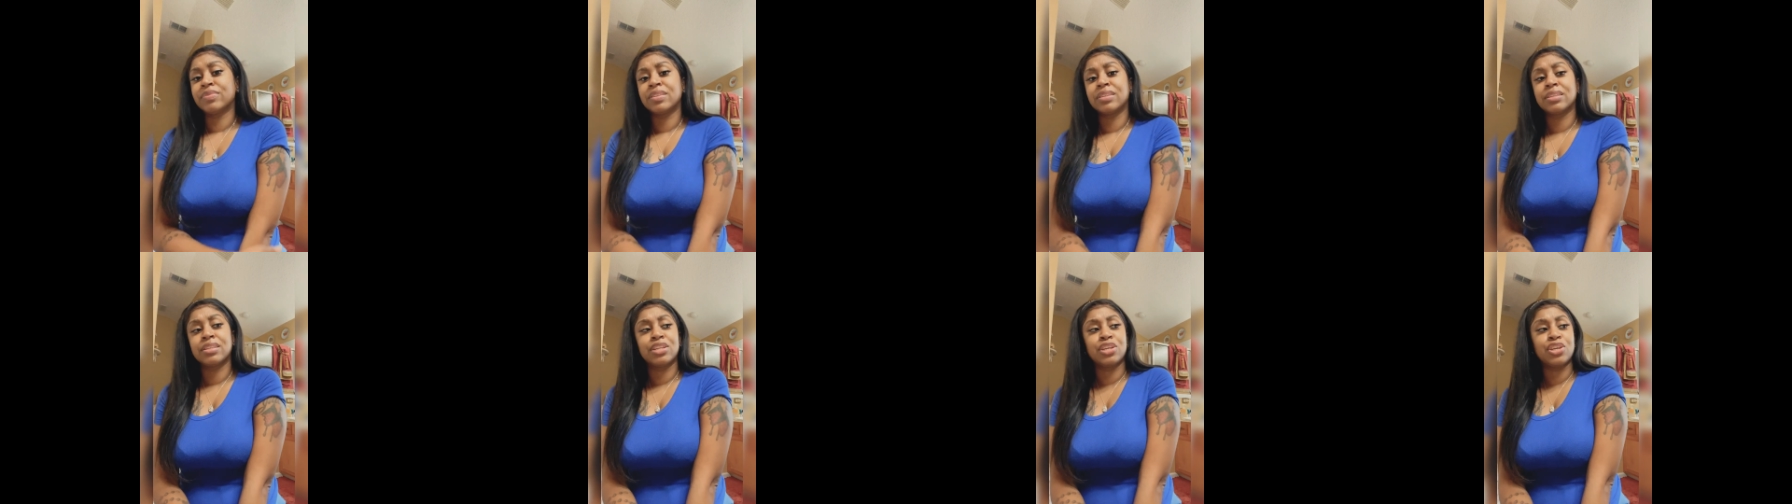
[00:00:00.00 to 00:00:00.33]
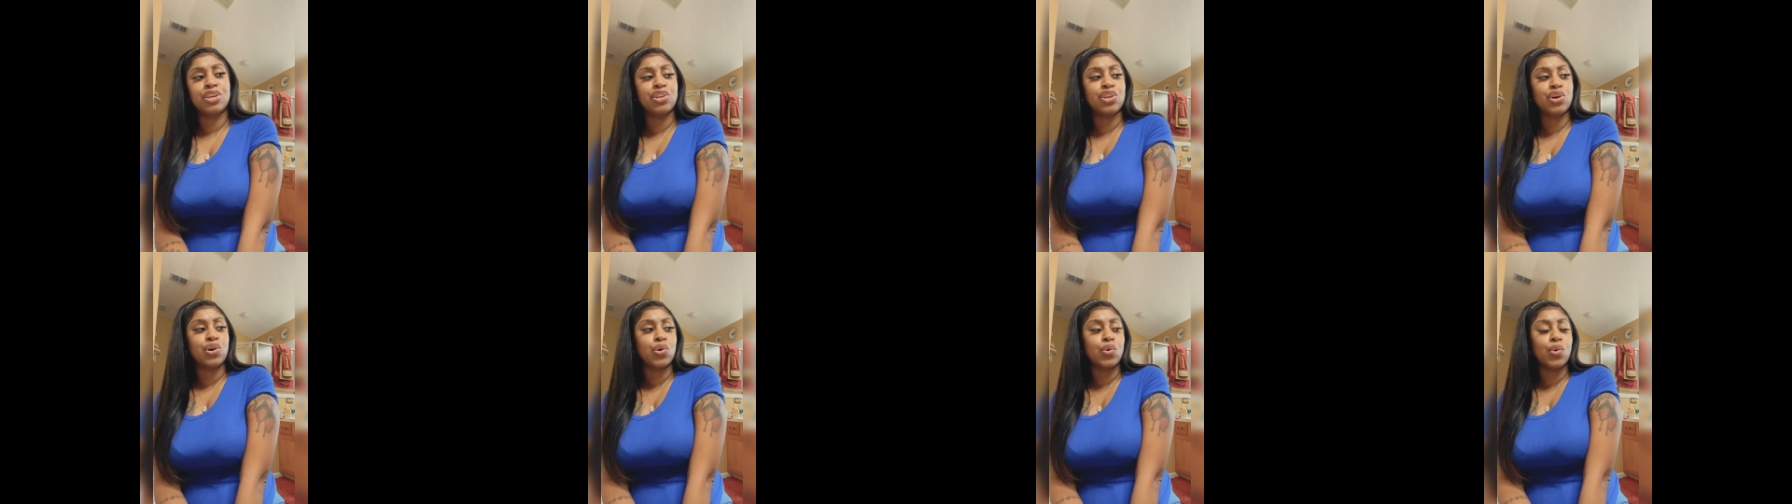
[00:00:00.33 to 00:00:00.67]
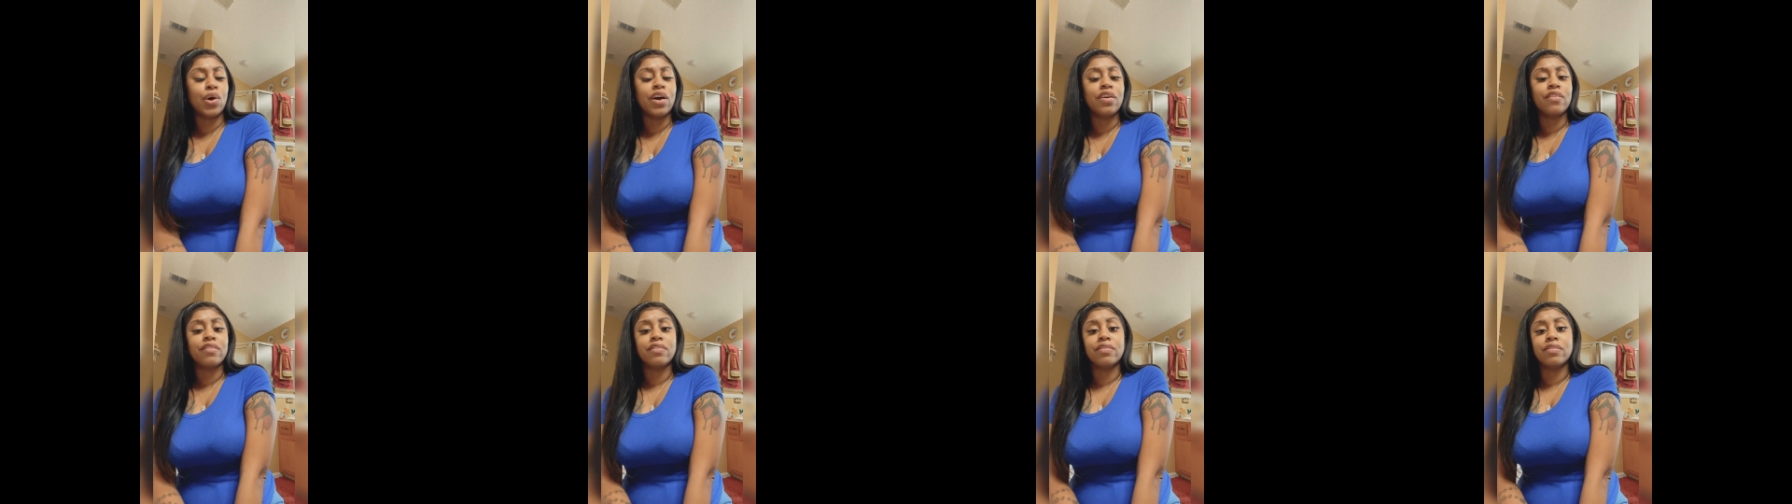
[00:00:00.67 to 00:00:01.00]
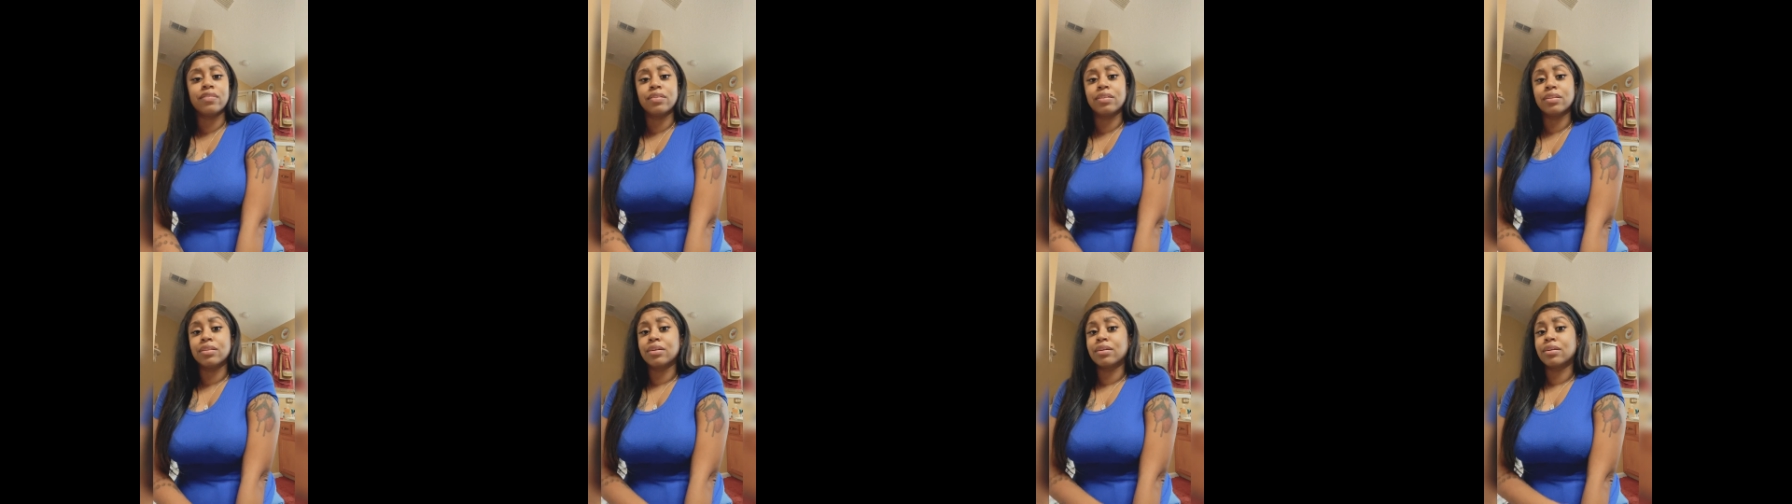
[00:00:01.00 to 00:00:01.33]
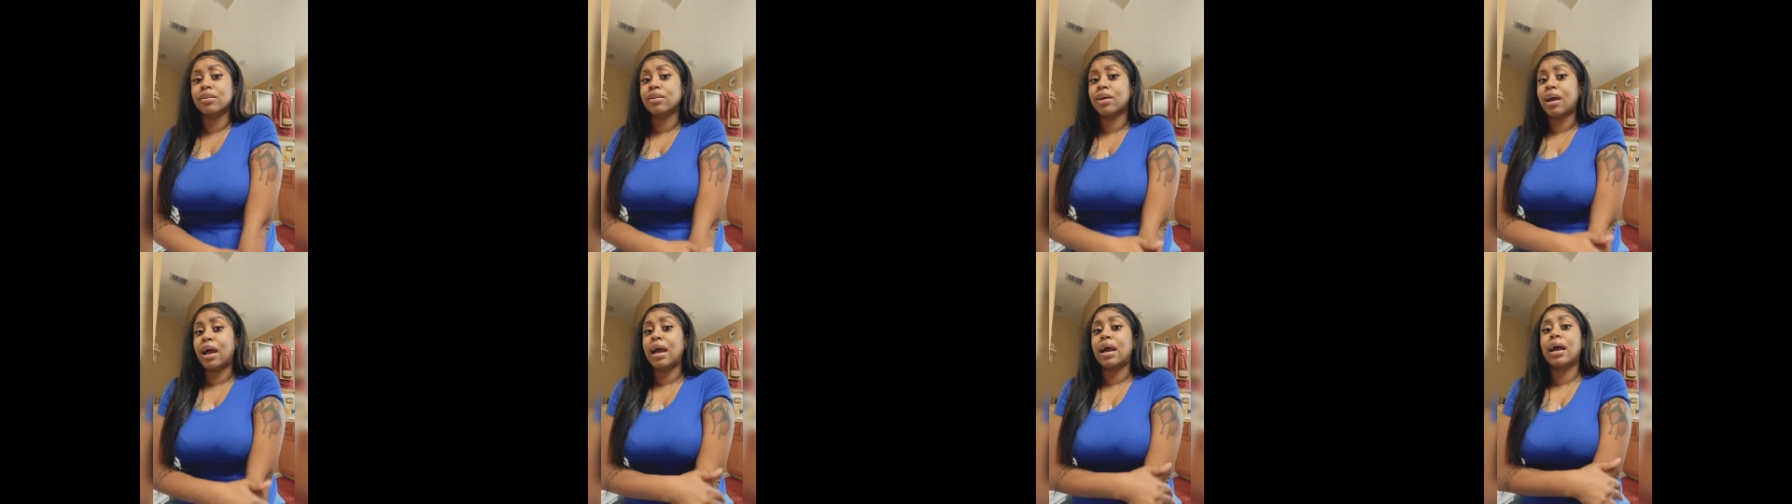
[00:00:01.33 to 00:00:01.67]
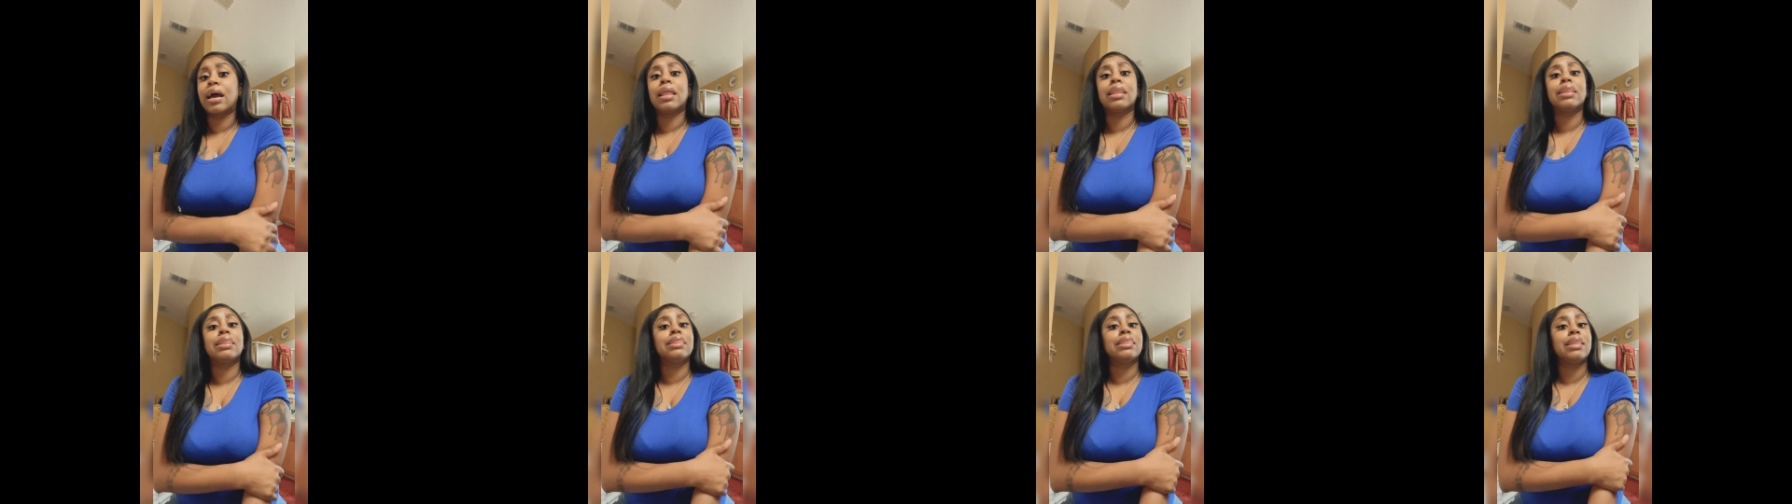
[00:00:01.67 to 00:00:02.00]
of
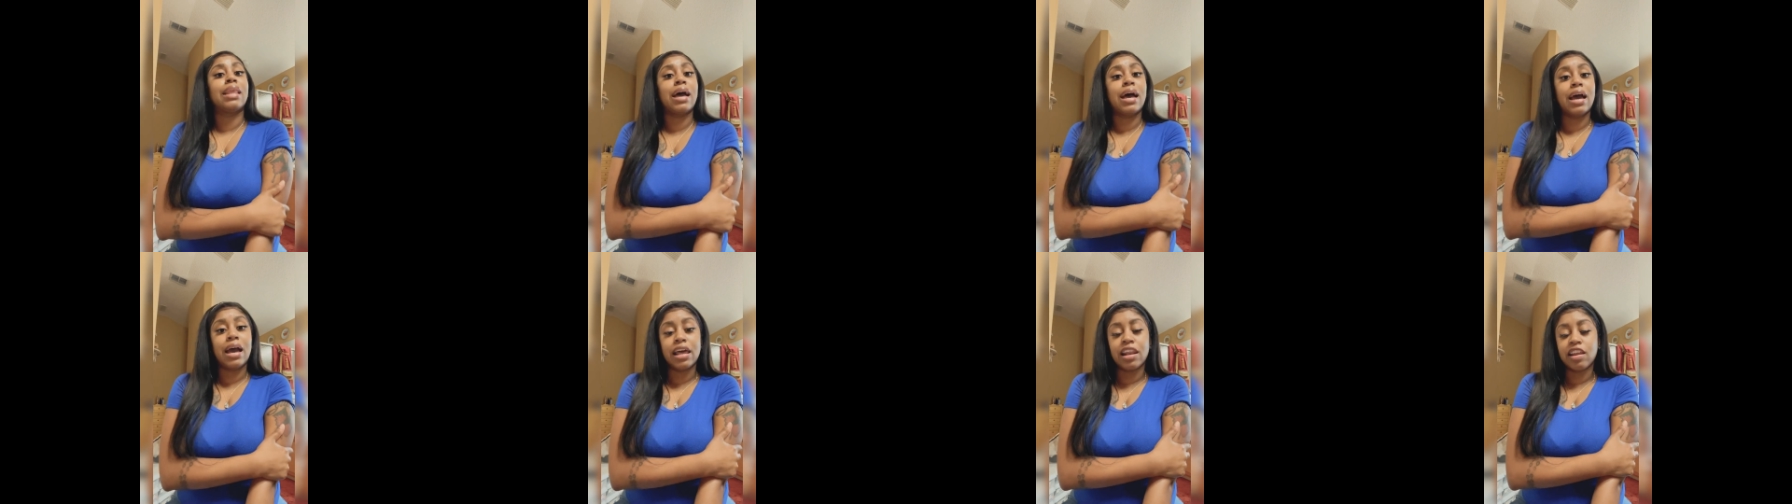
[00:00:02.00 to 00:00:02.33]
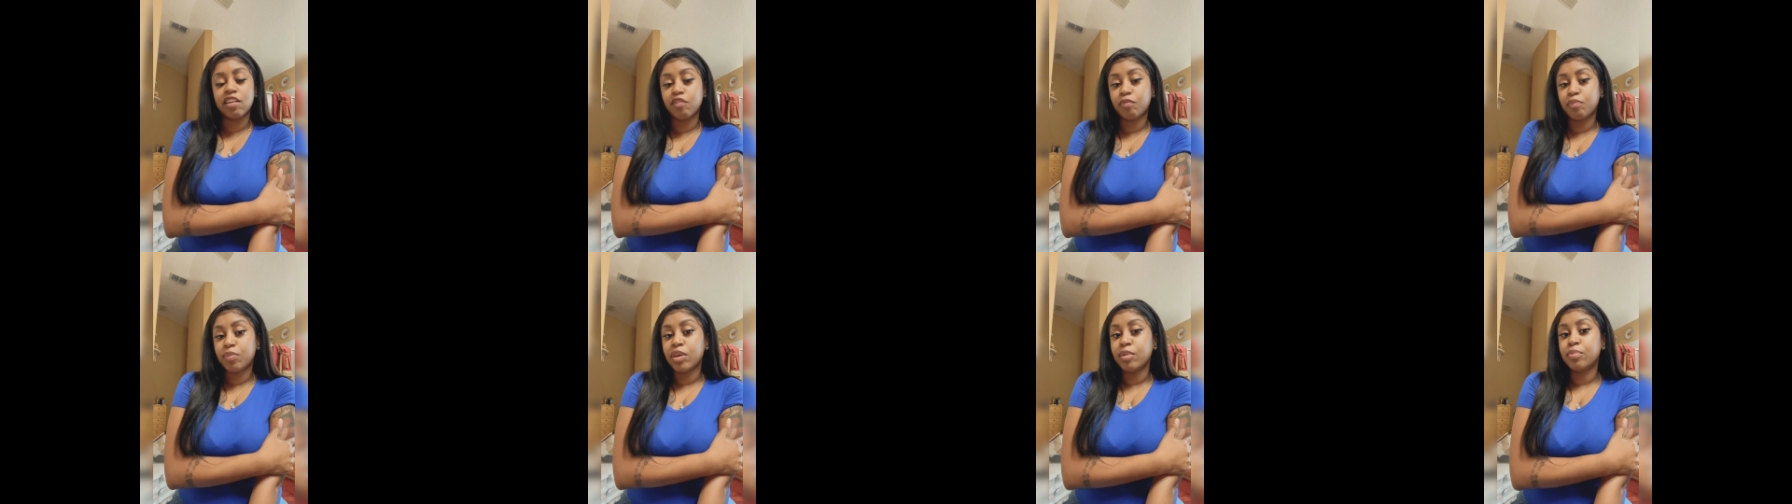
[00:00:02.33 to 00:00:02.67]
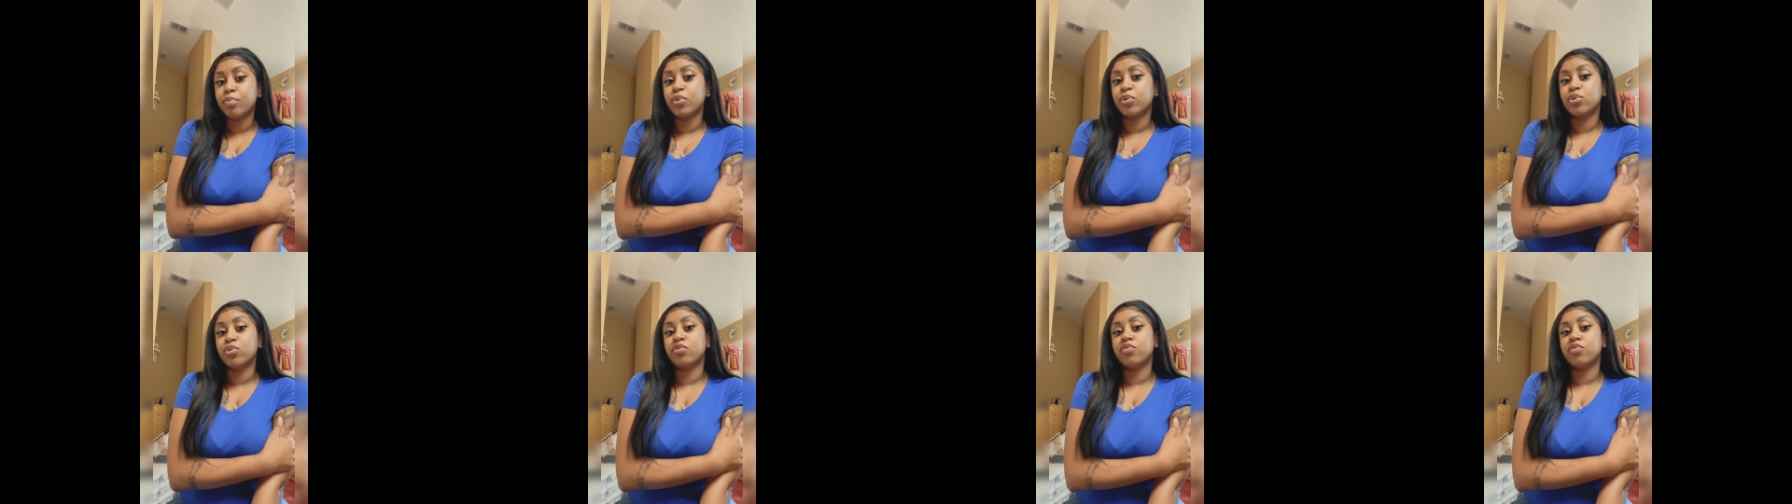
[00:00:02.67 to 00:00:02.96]
a lot of people who've